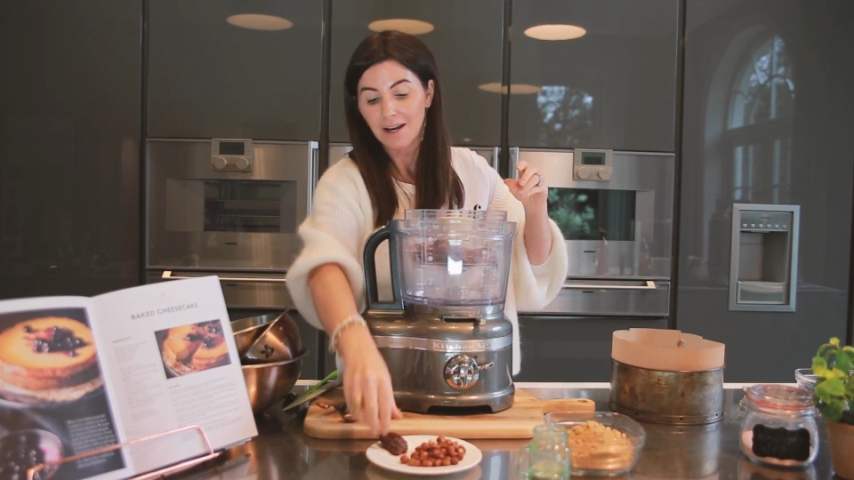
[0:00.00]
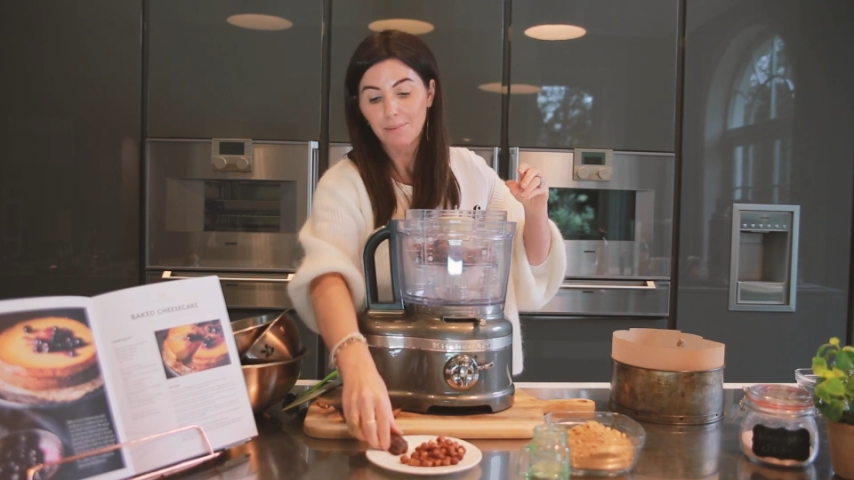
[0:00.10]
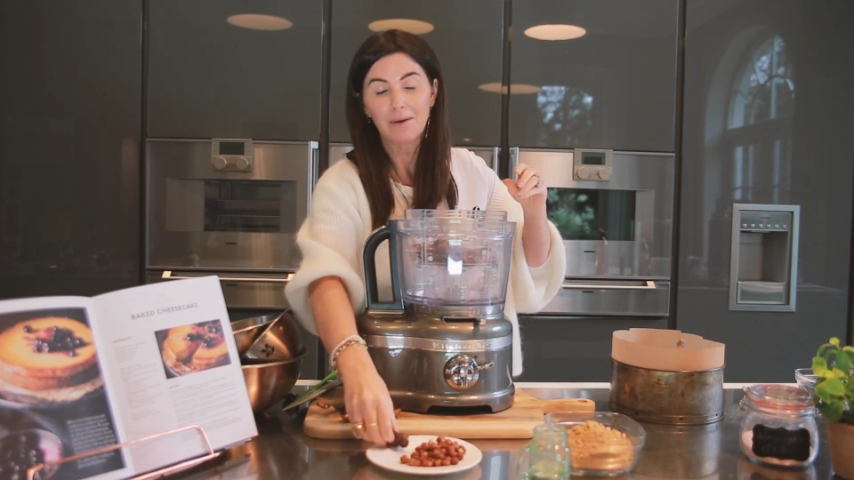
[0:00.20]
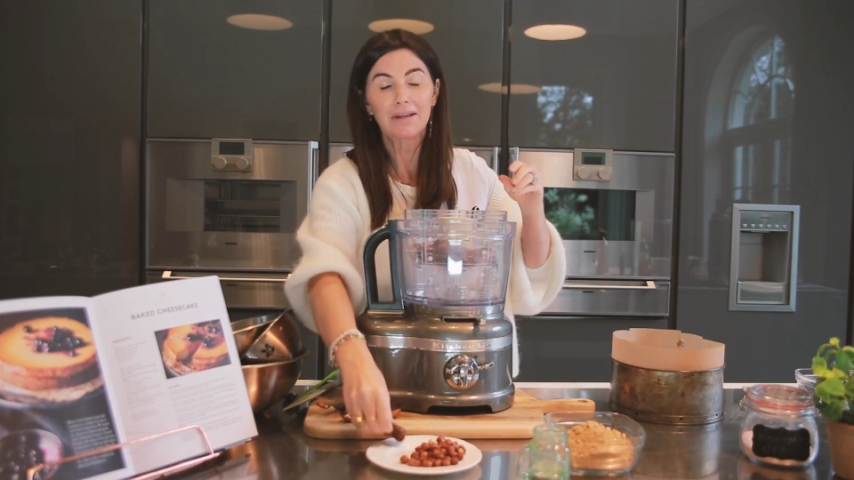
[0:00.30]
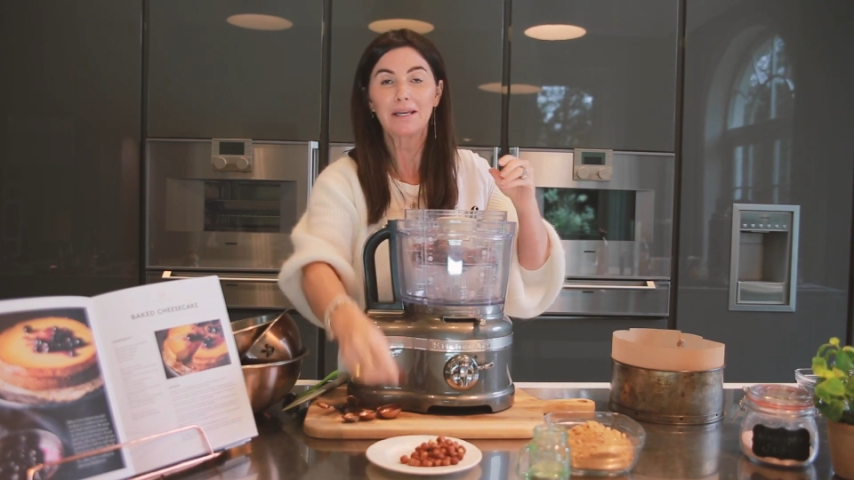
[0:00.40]

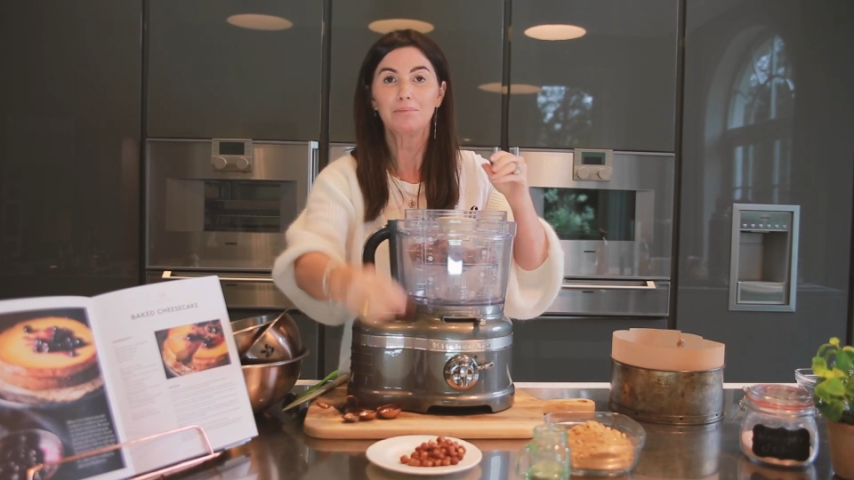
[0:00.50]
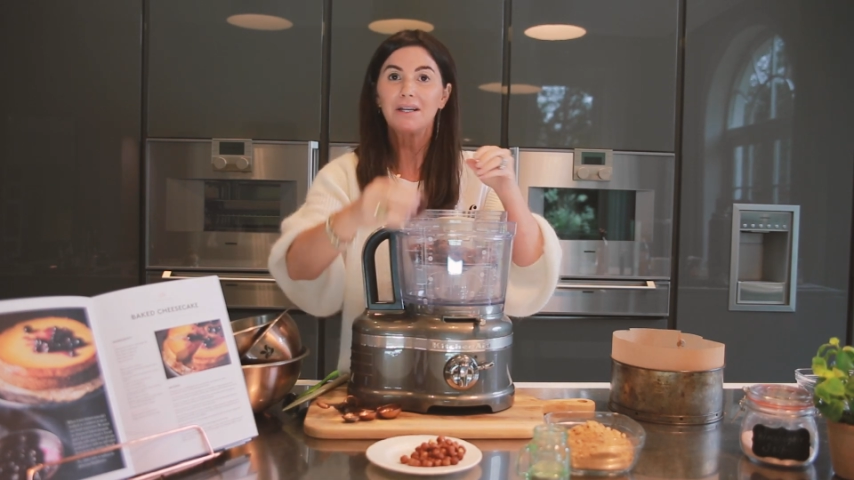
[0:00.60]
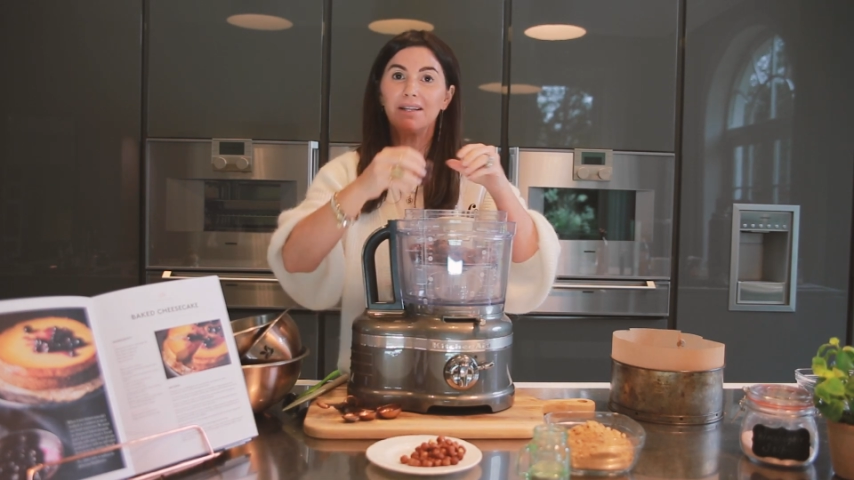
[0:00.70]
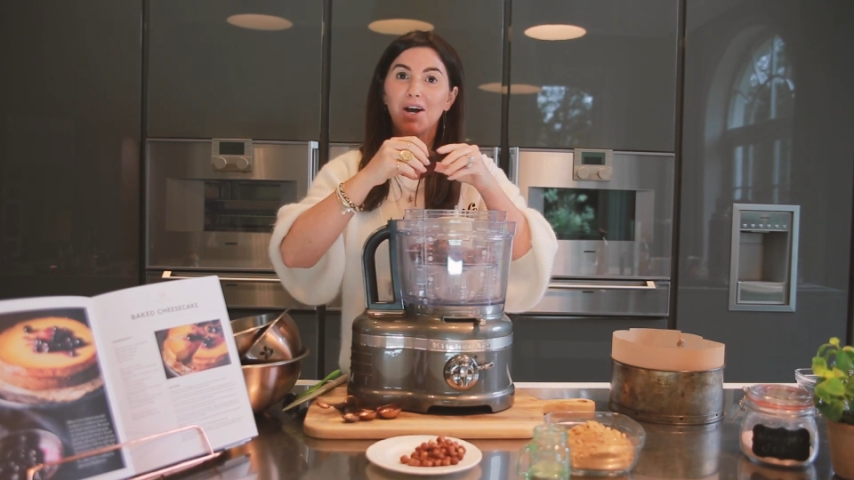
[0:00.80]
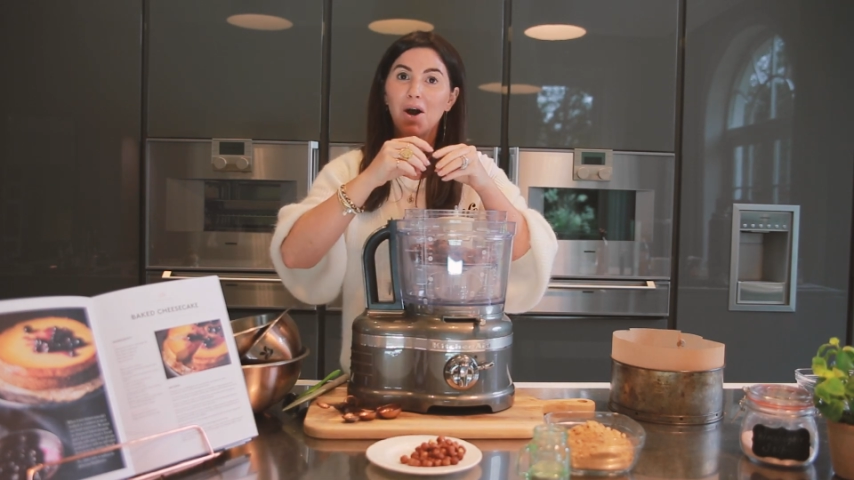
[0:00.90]
about
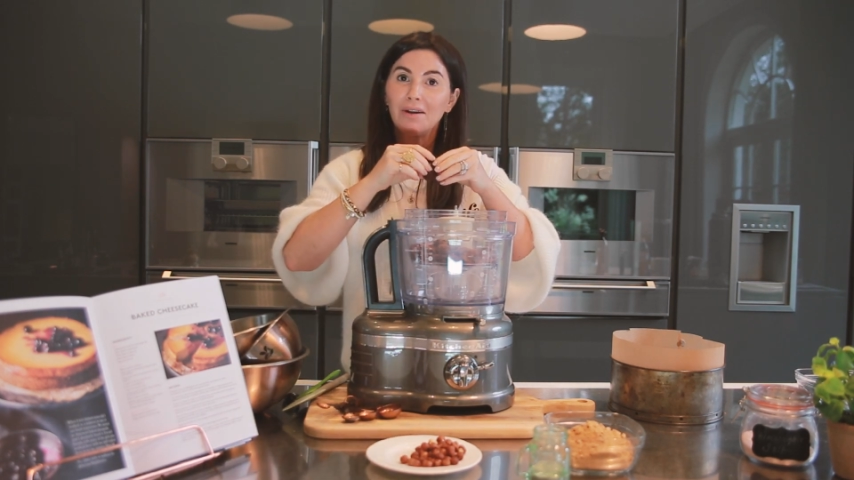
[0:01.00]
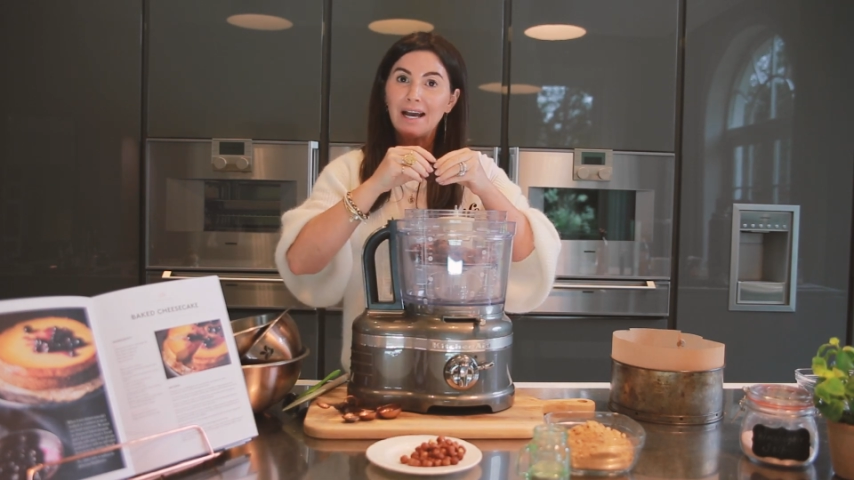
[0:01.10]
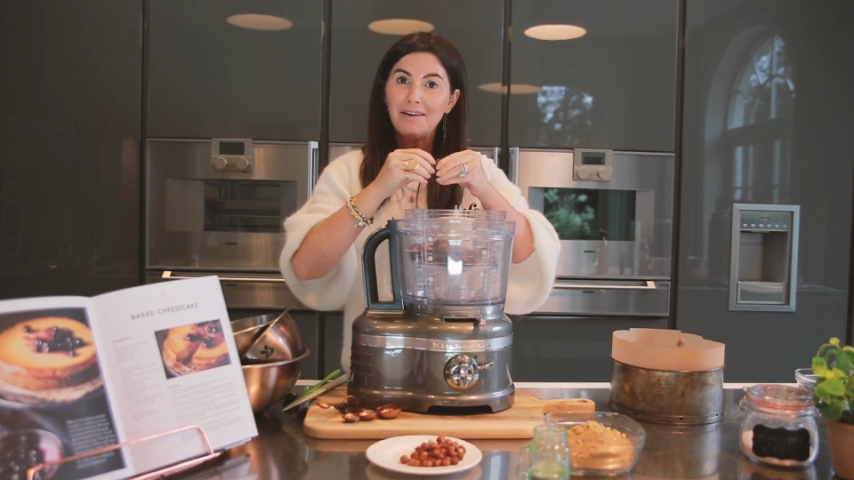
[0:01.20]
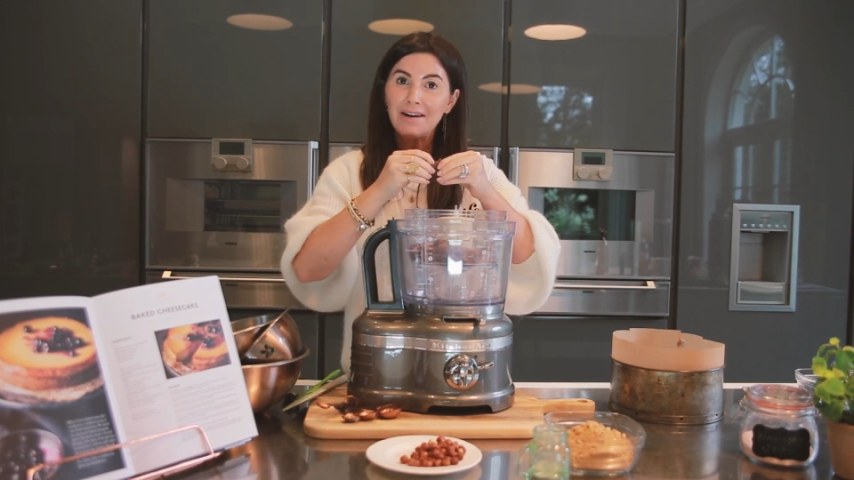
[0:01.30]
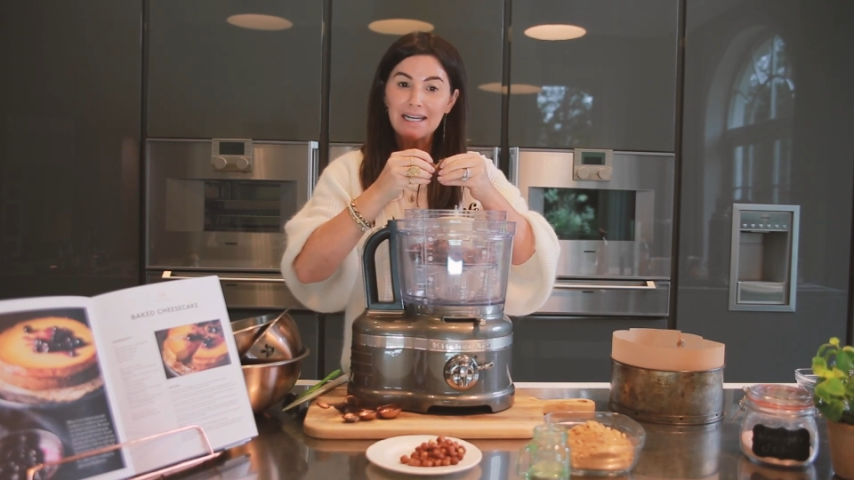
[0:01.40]
keeping the whole
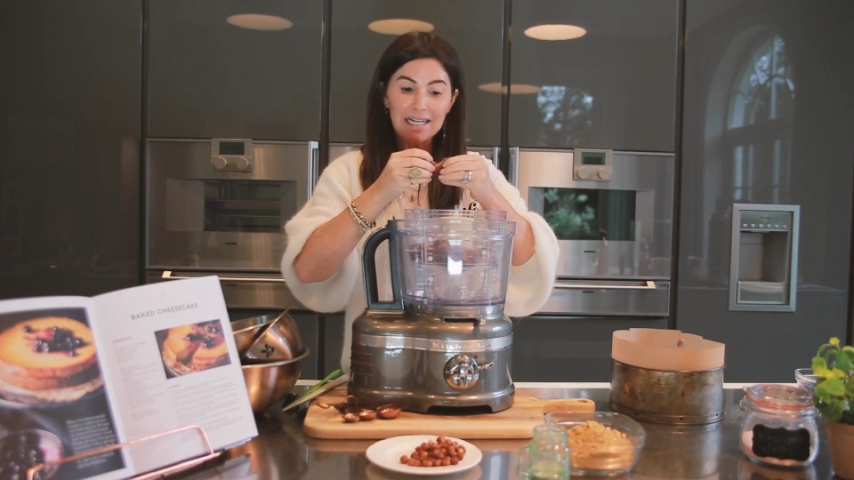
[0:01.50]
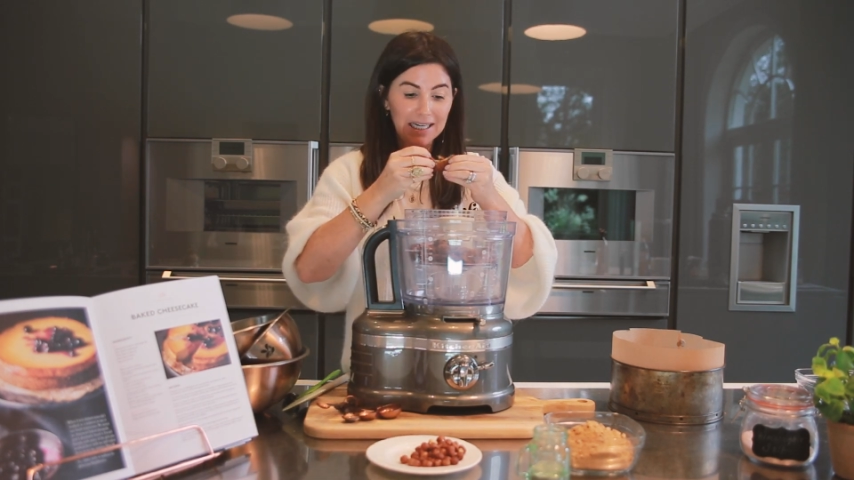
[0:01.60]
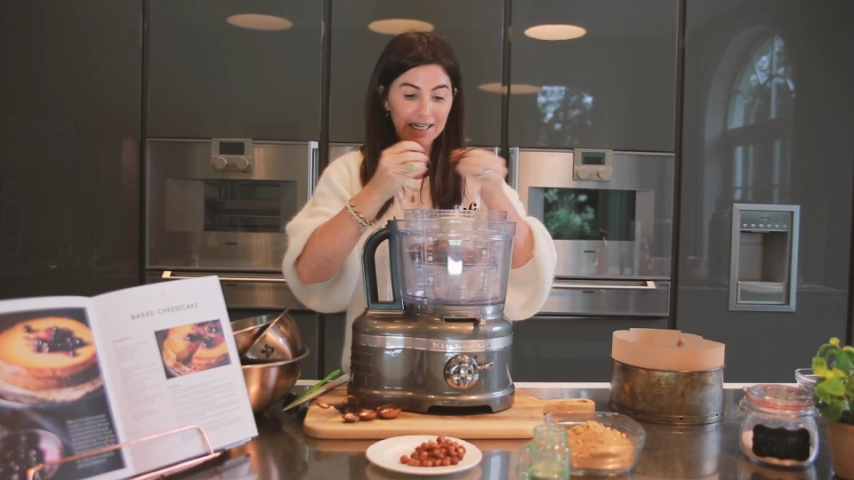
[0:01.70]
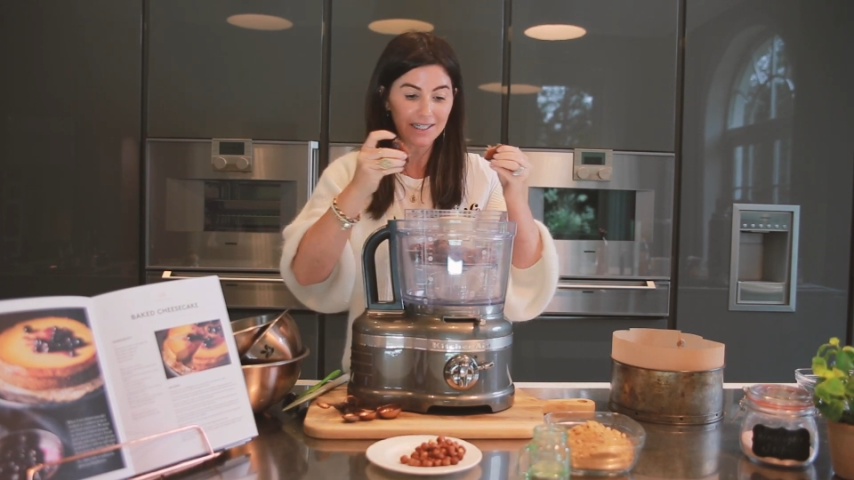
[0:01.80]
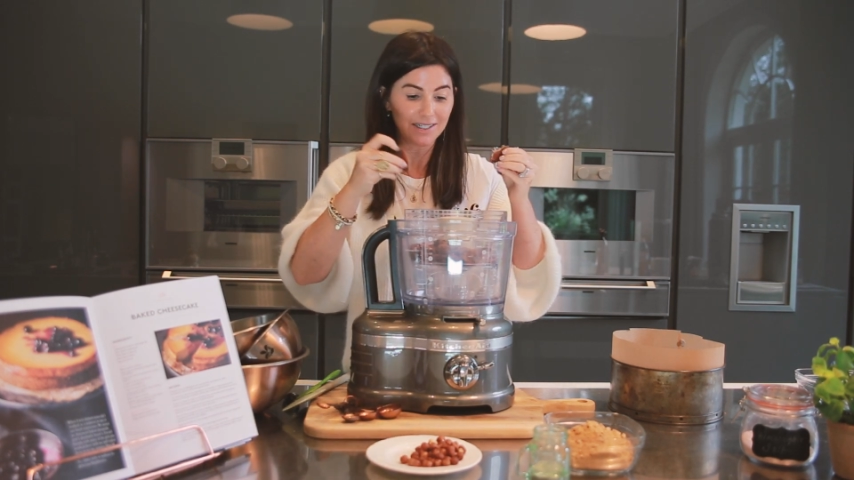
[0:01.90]
area
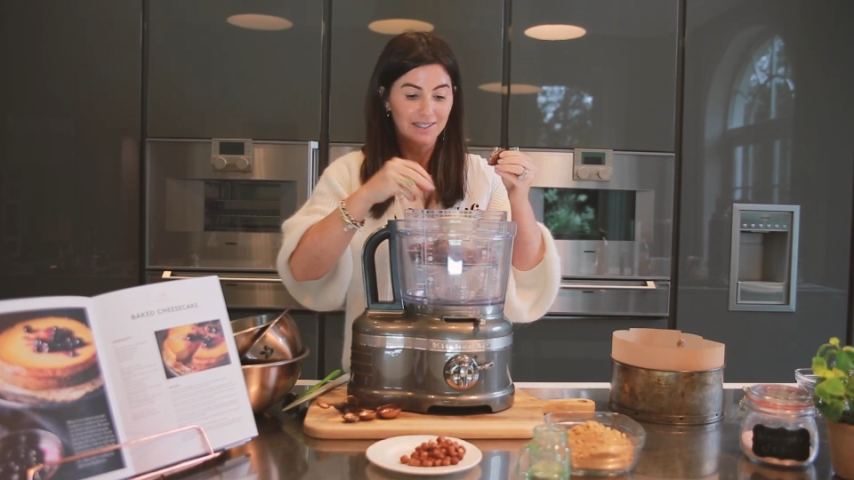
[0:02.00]
clean.